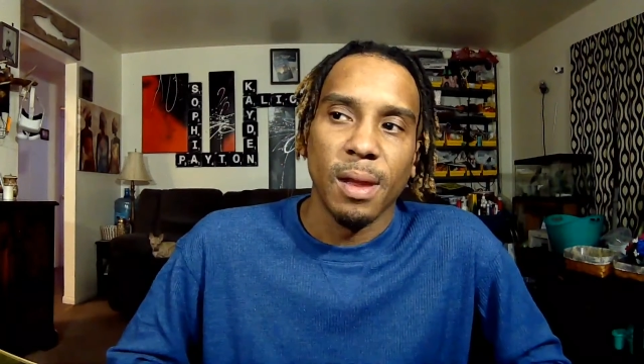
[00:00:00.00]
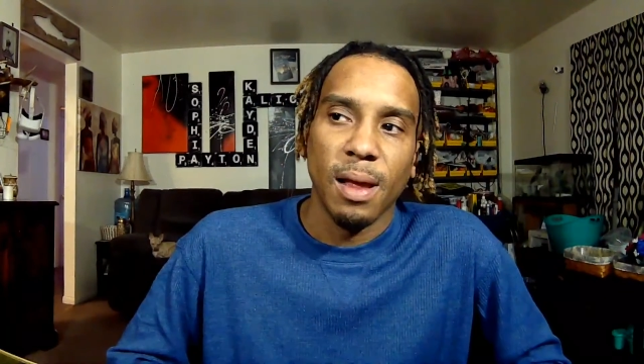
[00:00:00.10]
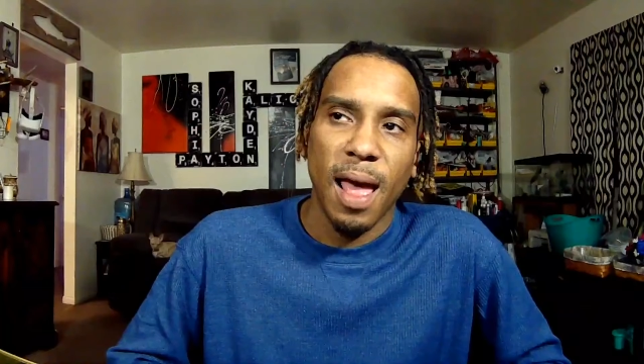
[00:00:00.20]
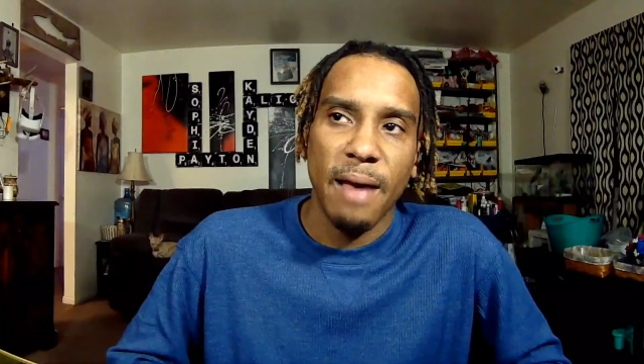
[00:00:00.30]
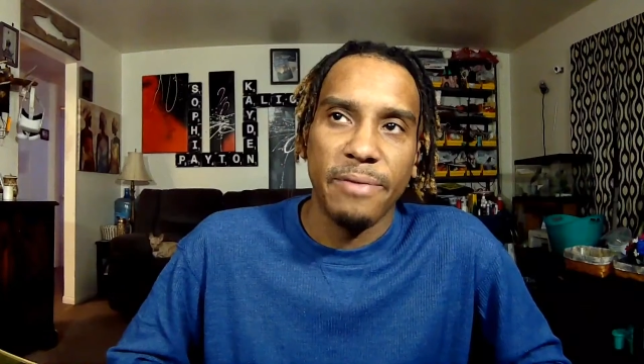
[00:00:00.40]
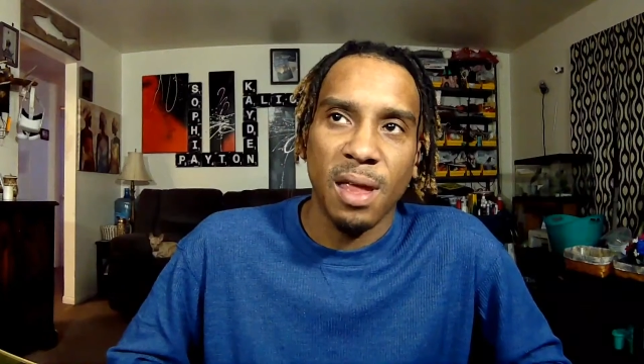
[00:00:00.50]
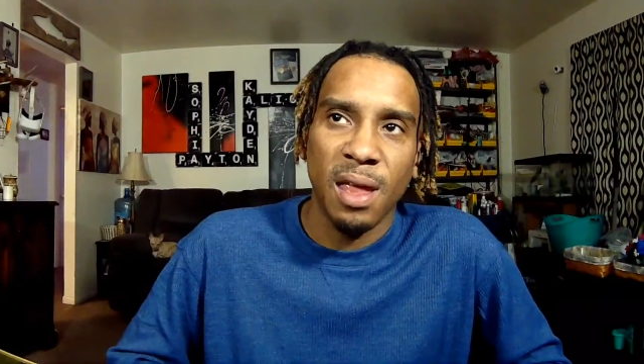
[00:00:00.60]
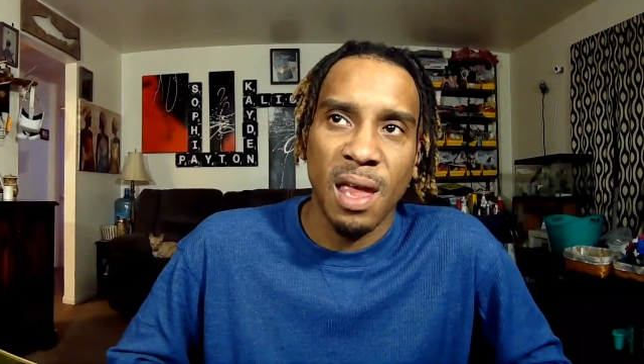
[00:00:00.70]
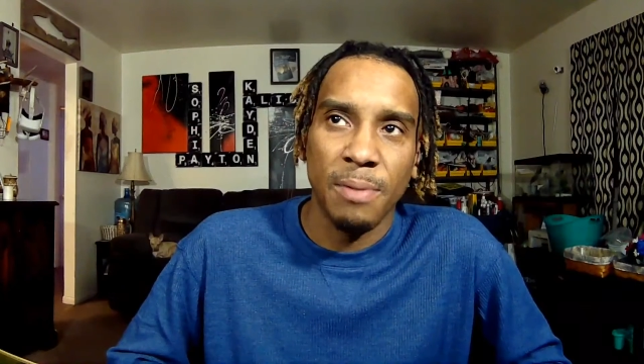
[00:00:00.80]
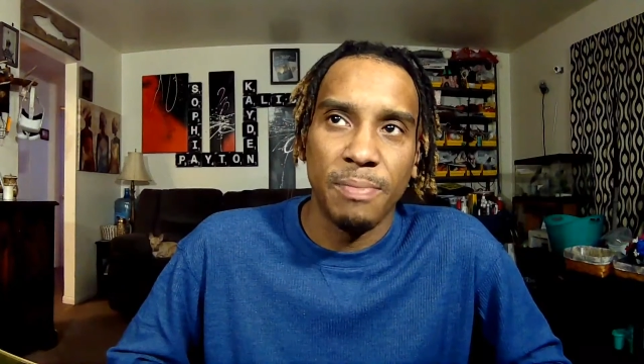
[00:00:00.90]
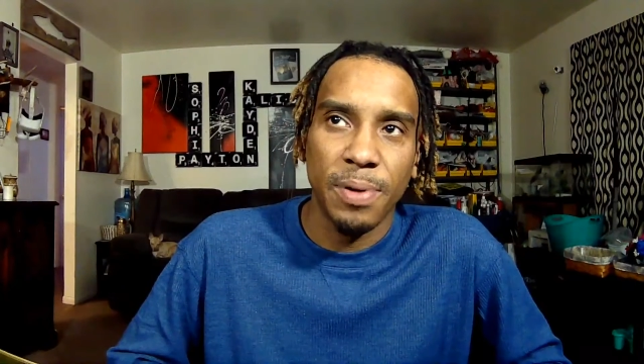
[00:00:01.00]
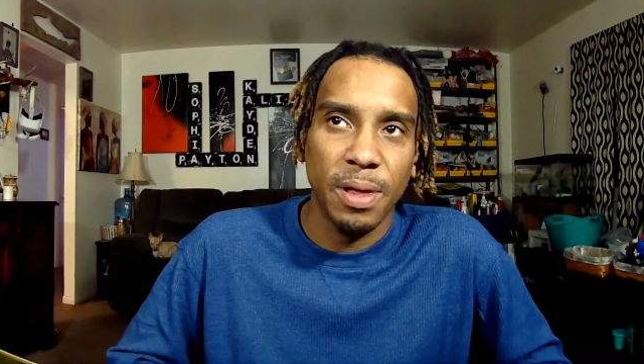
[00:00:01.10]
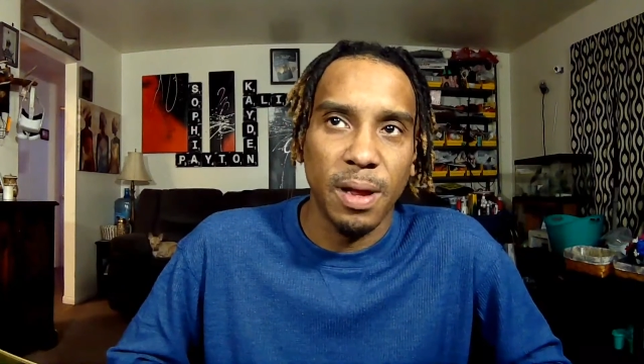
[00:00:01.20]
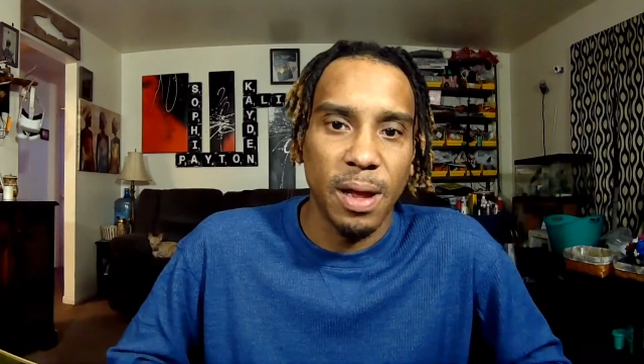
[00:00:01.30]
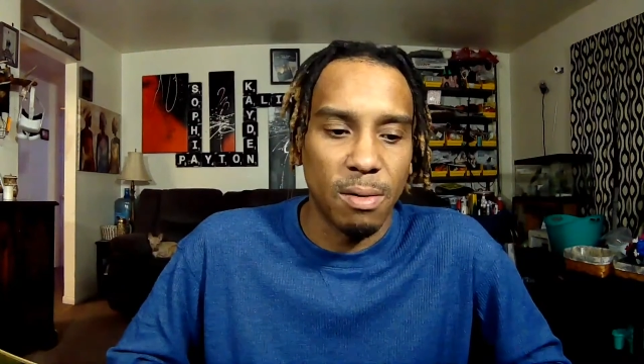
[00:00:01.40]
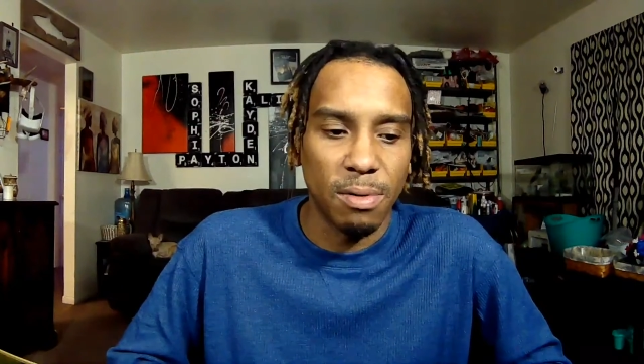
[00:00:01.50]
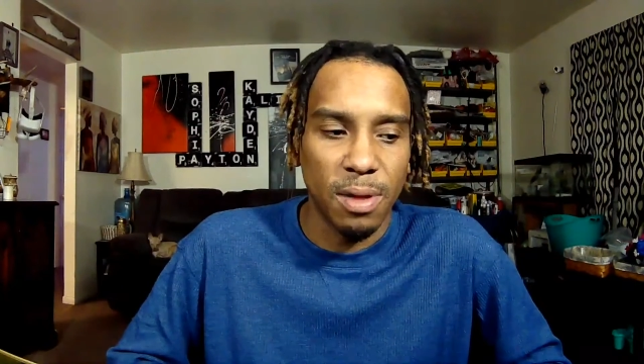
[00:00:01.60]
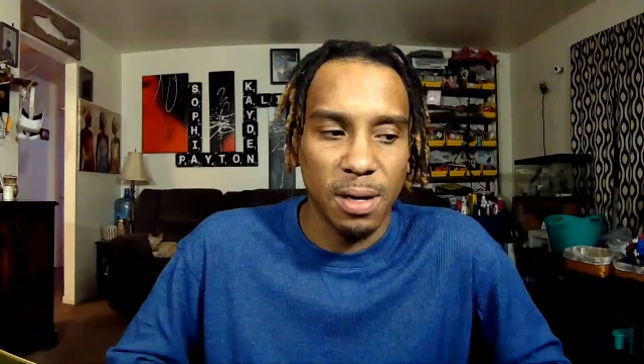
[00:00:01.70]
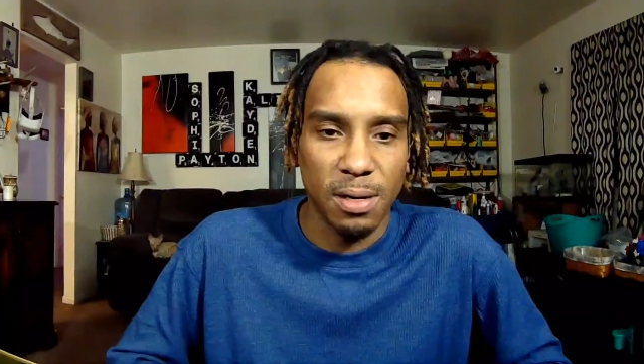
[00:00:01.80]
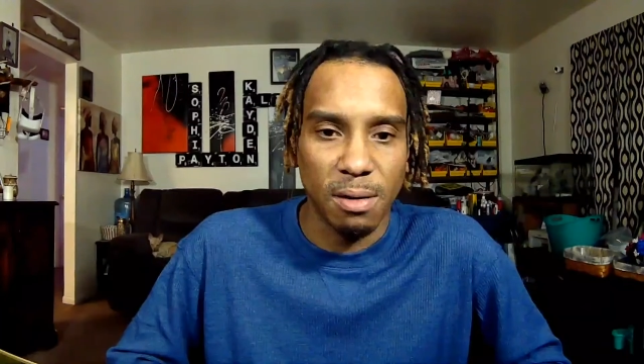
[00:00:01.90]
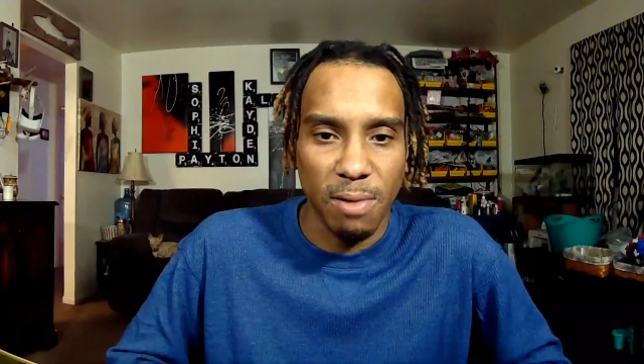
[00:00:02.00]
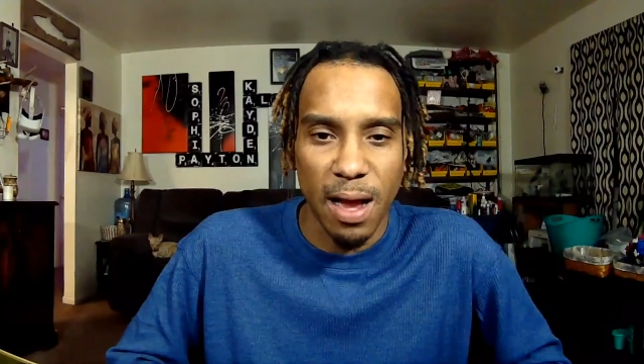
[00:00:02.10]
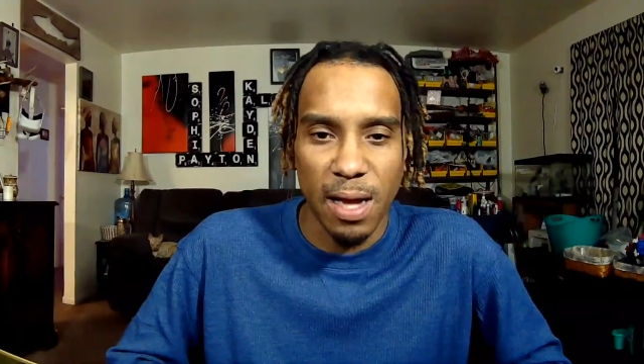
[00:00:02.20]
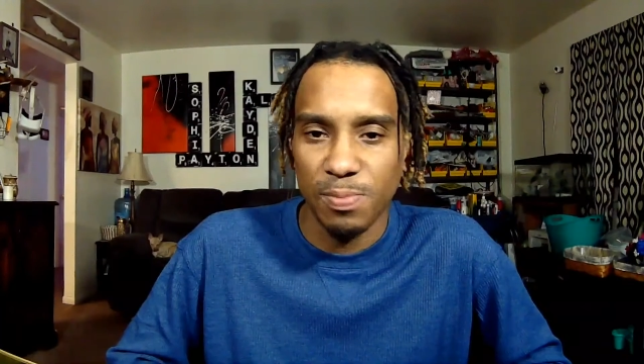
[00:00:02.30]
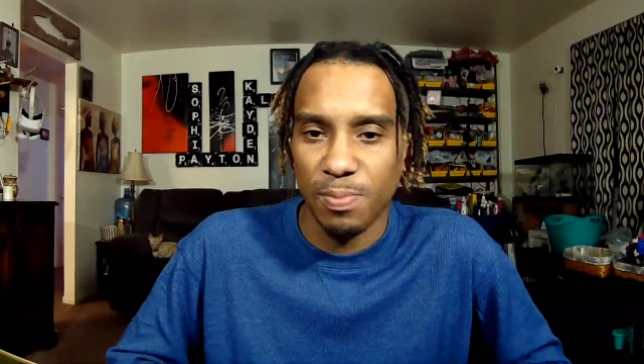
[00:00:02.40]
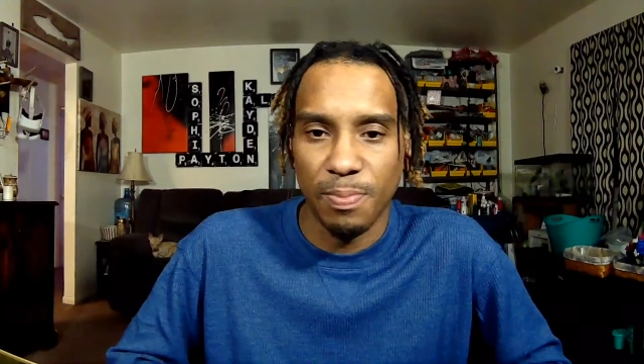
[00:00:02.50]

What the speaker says: have the capability, I don't think, to grasp